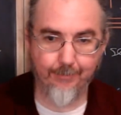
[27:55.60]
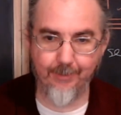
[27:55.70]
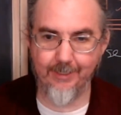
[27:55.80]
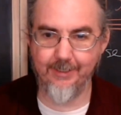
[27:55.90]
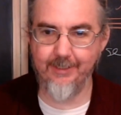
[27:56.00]

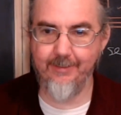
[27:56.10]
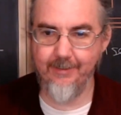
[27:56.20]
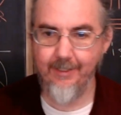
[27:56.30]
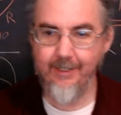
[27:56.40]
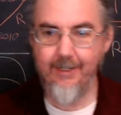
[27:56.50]
Project,
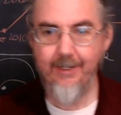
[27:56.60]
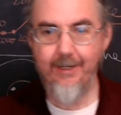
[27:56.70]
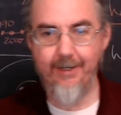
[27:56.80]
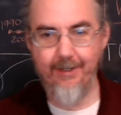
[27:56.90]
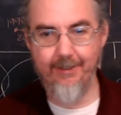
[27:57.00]

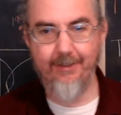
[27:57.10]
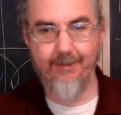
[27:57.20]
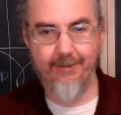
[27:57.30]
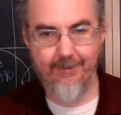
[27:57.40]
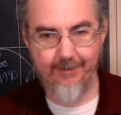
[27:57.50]

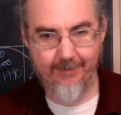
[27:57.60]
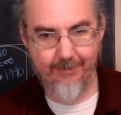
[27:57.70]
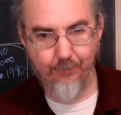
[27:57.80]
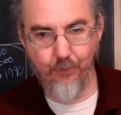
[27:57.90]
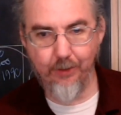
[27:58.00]
and
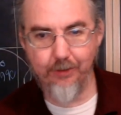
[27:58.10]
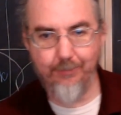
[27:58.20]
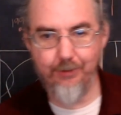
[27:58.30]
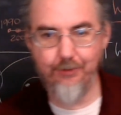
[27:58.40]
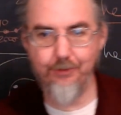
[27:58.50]
welcome
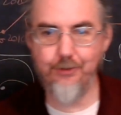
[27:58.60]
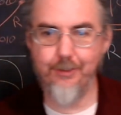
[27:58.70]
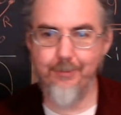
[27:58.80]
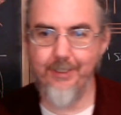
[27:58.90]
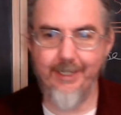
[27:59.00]
you to join
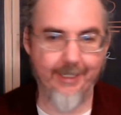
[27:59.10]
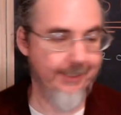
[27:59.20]
me at the